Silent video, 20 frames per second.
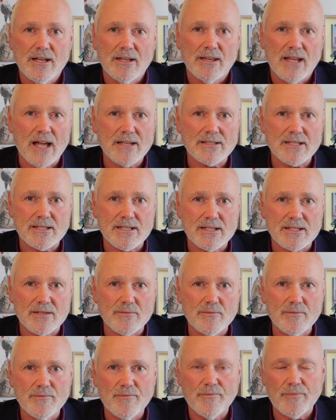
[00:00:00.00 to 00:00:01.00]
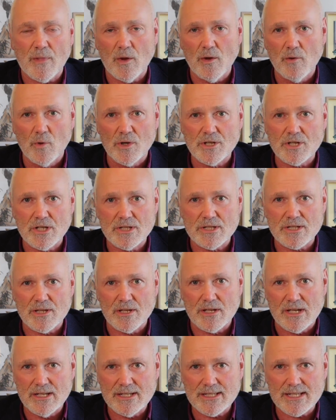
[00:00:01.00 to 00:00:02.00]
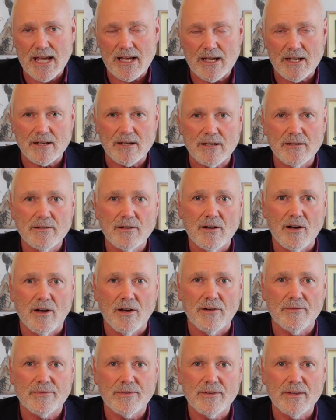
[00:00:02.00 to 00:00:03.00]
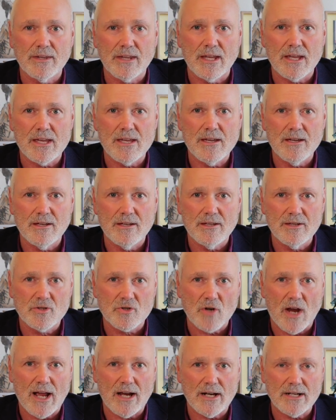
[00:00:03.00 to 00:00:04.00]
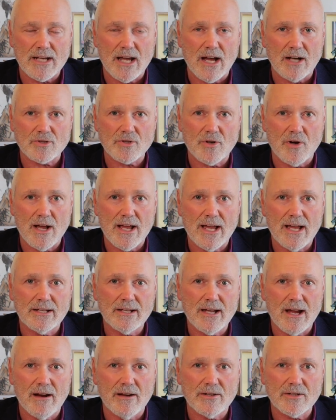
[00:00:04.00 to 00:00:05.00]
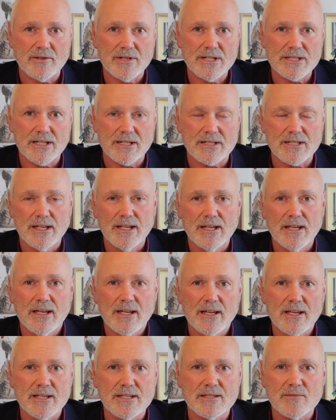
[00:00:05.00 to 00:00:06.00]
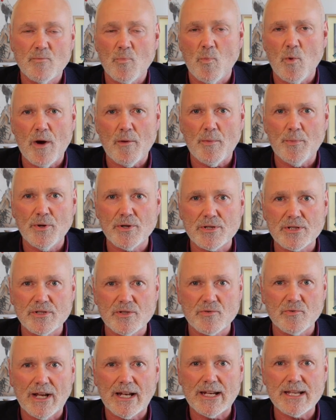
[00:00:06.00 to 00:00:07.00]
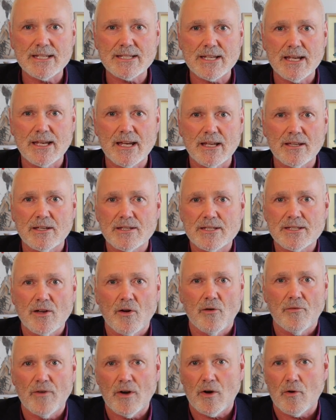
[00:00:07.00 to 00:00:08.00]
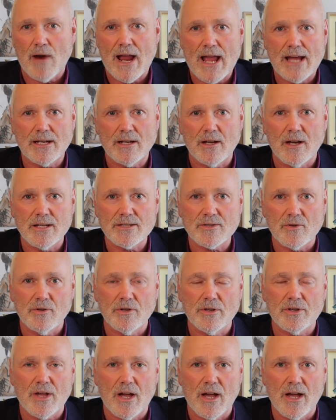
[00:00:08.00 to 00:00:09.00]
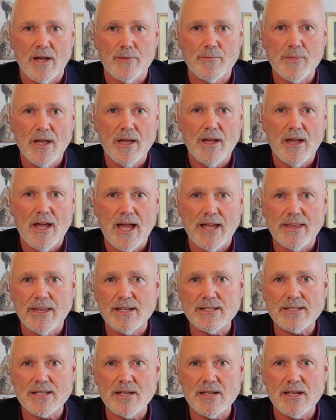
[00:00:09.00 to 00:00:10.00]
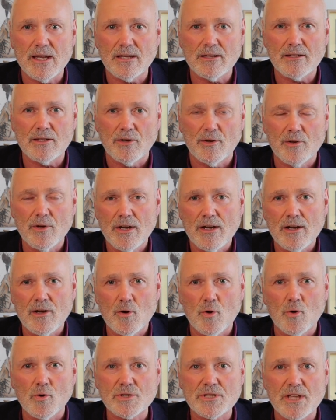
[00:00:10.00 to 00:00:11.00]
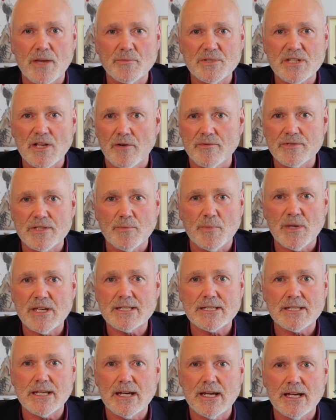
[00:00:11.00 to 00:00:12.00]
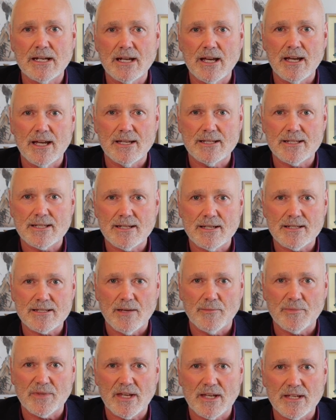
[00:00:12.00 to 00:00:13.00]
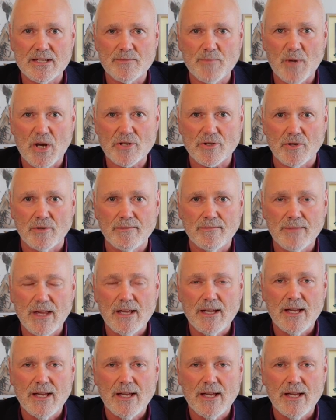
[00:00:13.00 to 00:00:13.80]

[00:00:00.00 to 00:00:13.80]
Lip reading: Narcissism, which is the second of the dark triad characteristics, is where a person's really seeking to self-aggrandize all the time, and they're seeking to cause themselves to be seen as something special.